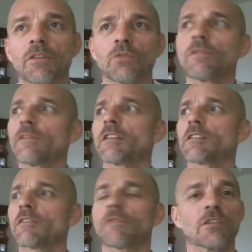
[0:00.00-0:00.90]
all of this
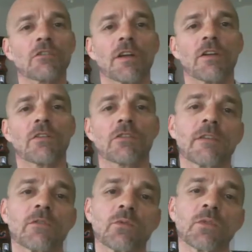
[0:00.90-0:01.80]
stuff that's going on
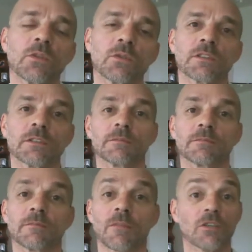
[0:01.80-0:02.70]
around the world,
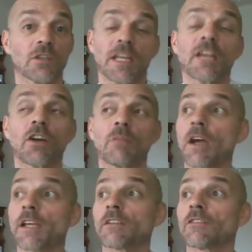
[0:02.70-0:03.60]
to take our
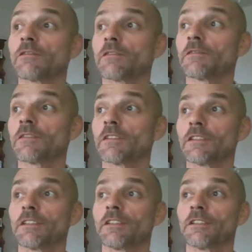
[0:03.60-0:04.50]
mind off of
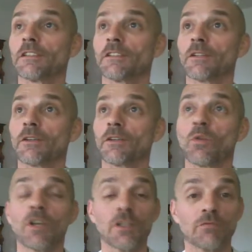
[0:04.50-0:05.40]

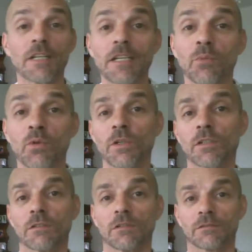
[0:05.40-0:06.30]
what is really
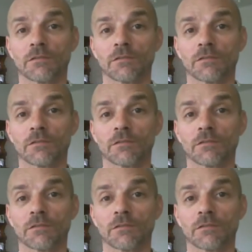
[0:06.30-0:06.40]
important.